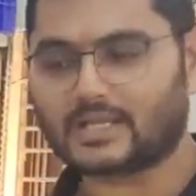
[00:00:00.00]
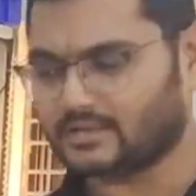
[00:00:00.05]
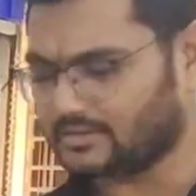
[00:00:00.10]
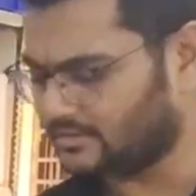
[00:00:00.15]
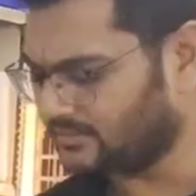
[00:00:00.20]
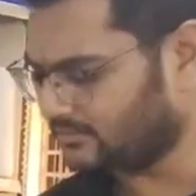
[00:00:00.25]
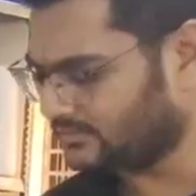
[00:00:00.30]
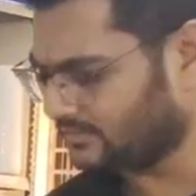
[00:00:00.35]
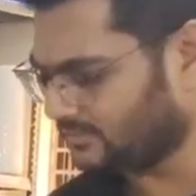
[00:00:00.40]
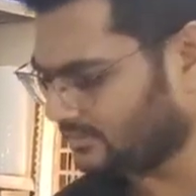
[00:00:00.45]

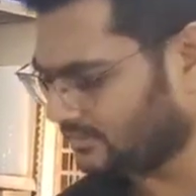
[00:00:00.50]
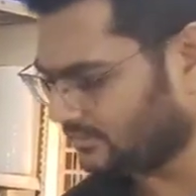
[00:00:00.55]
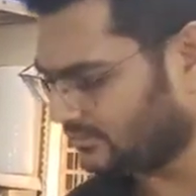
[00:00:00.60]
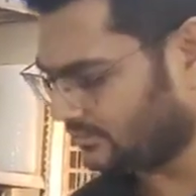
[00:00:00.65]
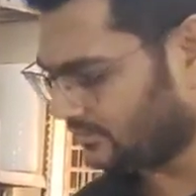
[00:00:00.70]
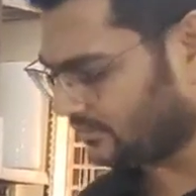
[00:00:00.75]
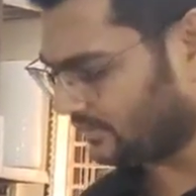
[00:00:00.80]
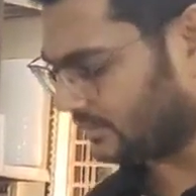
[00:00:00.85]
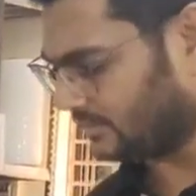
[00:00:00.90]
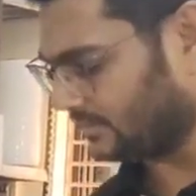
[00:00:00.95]
this
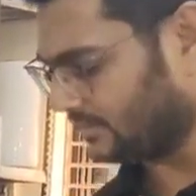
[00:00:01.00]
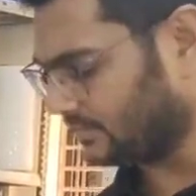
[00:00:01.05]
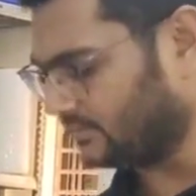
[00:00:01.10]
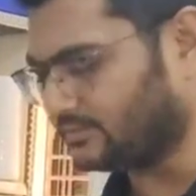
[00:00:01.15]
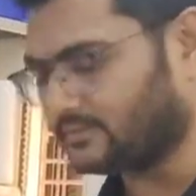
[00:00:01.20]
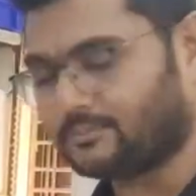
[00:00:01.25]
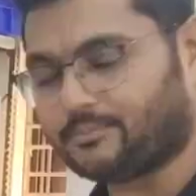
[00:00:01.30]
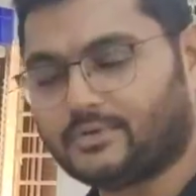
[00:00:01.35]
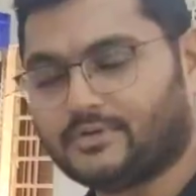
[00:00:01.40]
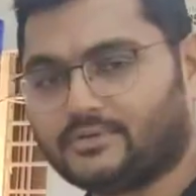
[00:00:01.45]

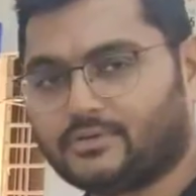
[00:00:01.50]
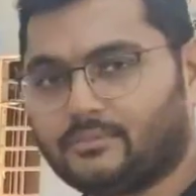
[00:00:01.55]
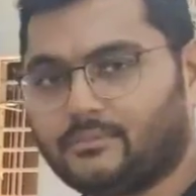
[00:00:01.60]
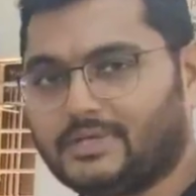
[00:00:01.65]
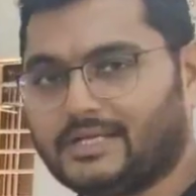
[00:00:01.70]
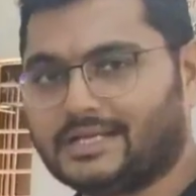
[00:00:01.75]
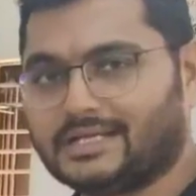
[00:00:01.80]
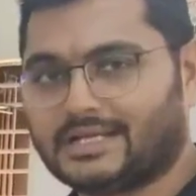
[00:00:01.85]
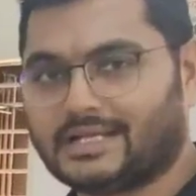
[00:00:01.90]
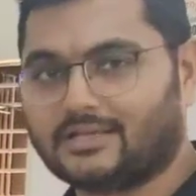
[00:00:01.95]
is a
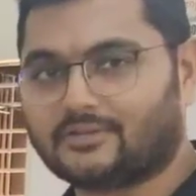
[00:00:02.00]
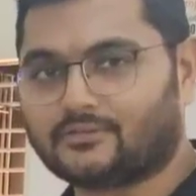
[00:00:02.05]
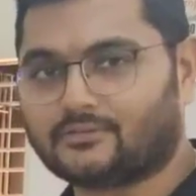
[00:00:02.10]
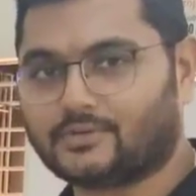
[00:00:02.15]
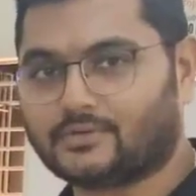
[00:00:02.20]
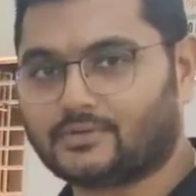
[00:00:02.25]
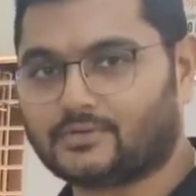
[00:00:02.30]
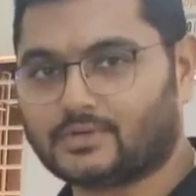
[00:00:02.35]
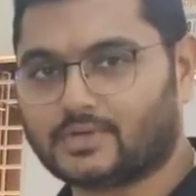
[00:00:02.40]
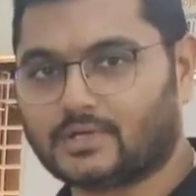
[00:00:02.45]
PCBA test
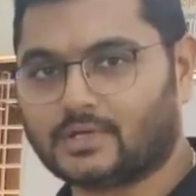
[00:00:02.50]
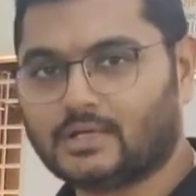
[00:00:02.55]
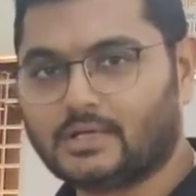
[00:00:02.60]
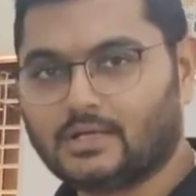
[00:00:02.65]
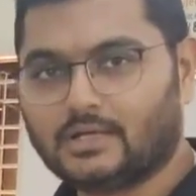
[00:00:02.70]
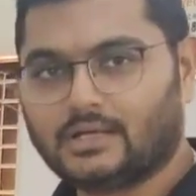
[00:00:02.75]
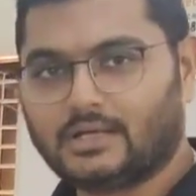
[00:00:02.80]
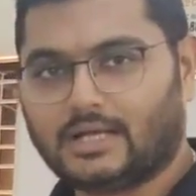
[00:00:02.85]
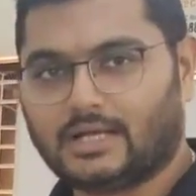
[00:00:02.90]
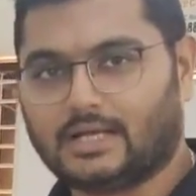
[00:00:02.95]
fixture,
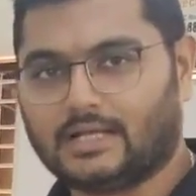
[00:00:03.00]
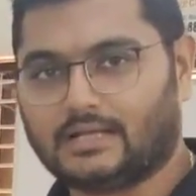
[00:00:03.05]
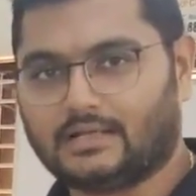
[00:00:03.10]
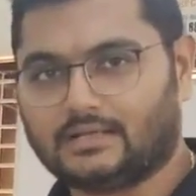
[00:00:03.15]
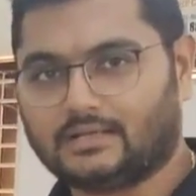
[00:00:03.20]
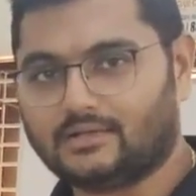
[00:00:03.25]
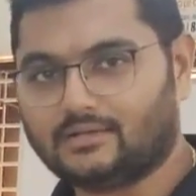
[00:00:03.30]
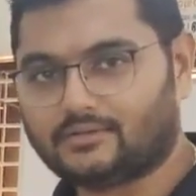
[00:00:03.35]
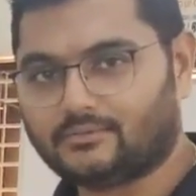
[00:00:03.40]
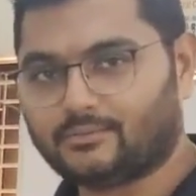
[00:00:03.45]

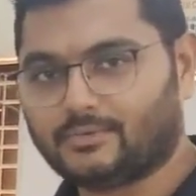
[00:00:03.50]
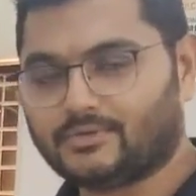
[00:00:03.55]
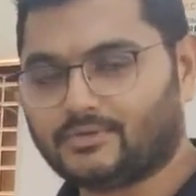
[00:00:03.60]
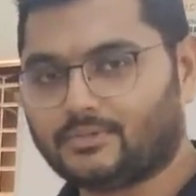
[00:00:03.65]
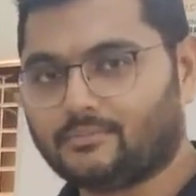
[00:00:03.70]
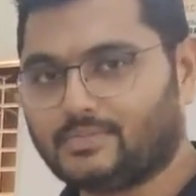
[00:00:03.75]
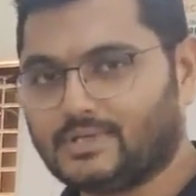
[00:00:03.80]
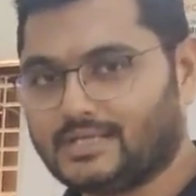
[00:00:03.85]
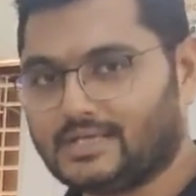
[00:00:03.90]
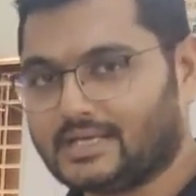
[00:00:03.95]
and this
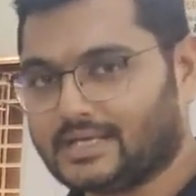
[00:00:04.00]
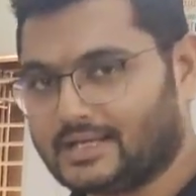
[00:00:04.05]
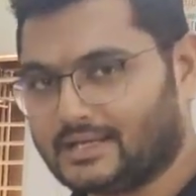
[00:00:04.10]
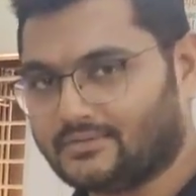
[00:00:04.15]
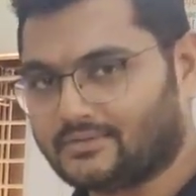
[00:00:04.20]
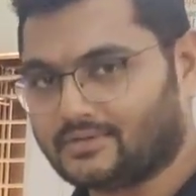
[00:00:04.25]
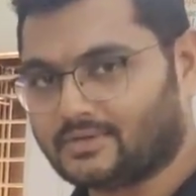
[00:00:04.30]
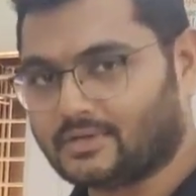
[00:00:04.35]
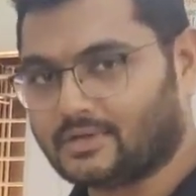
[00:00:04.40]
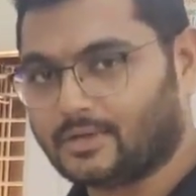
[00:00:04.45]
PCBA
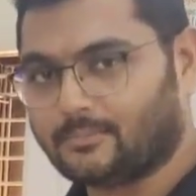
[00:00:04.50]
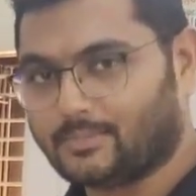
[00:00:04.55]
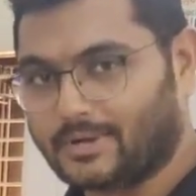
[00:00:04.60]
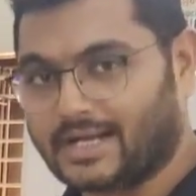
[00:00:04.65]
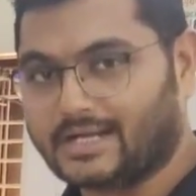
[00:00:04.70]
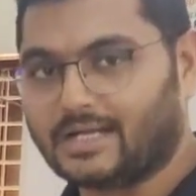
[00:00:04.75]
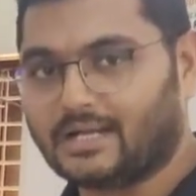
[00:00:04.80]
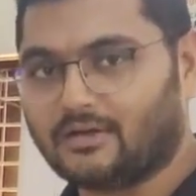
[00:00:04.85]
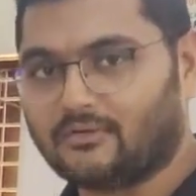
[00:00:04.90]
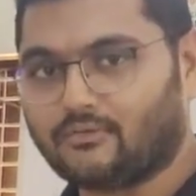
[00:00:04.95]
has a
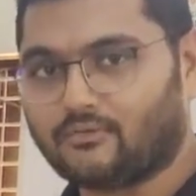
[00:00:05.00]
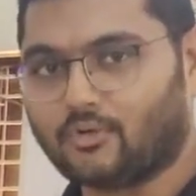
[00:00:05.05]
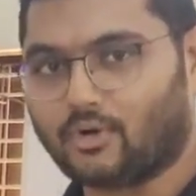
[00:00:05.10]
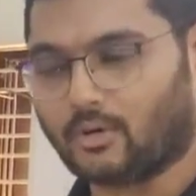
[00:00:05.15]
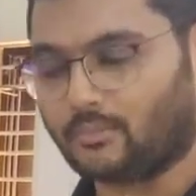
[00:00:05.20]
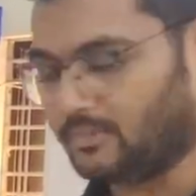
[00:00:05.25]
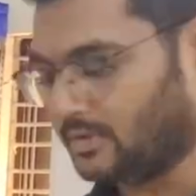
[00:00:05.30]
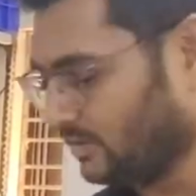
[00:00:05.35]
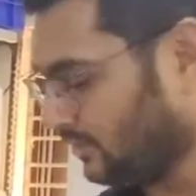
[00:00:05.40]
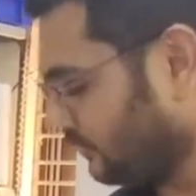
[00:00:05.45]
panel
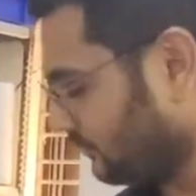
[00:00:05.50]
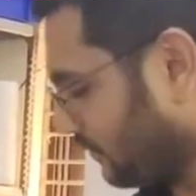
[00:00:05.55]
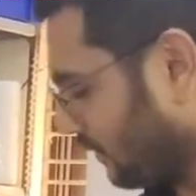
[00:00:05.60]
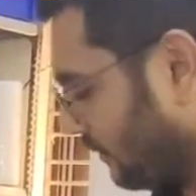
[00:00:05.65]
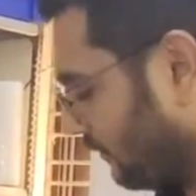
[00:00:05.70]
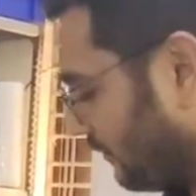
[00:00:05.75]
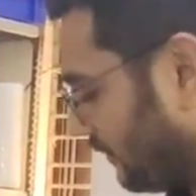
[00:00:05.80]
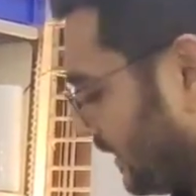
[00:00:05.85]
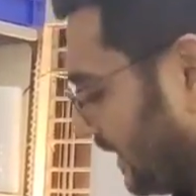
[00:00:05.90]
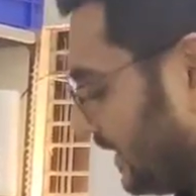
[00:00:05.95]
form. So
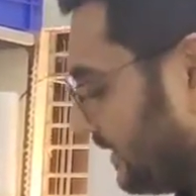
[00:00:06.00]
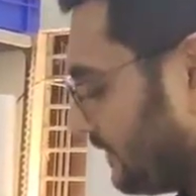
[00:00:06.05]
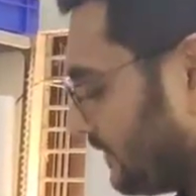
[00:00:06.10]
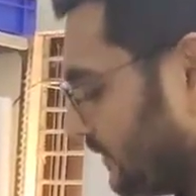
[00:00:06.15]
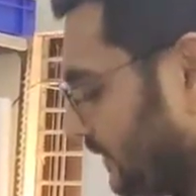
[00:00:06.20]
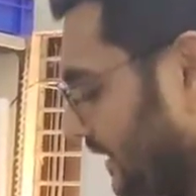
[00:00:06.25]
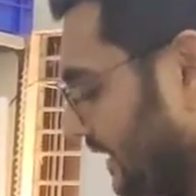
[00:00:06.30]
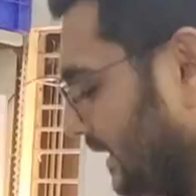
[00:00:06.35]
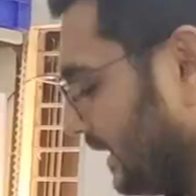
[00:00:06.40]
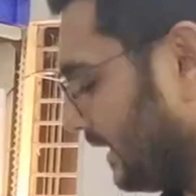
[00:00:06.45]
if you can
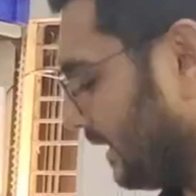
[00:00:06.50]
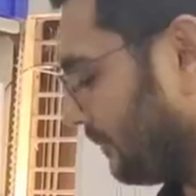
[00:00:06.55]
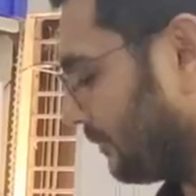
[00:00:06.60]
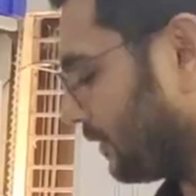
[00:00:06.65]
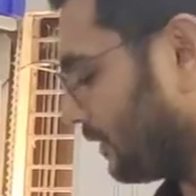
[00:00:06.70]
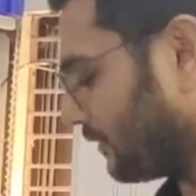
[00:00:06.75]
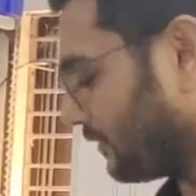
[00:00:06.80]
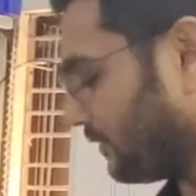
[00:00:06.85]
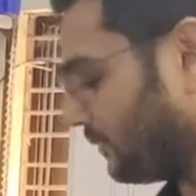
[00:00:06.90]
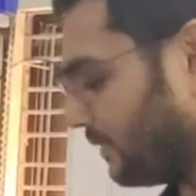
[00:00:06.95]
see,
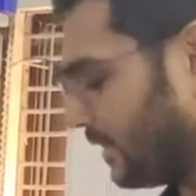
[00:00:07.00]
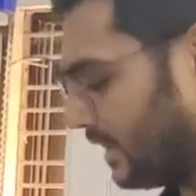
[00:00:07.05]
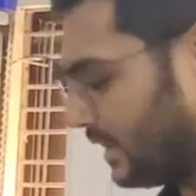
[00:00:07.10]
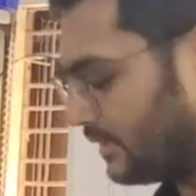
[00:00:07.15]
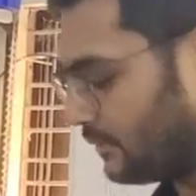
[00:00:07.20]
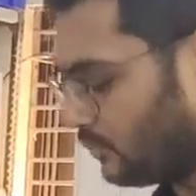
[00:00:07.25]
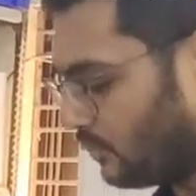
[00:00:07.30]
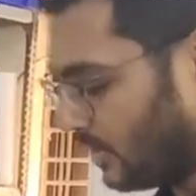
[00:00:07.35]
approximate